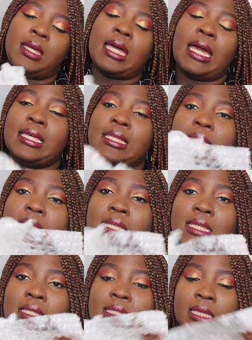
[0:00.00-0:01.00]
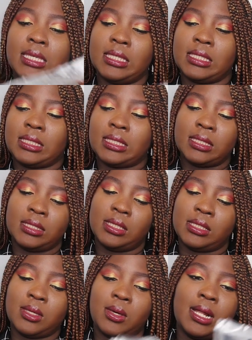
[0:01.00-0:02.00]
Guys, this is
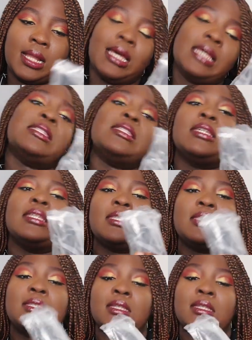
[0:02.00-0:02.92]
the sunglasses.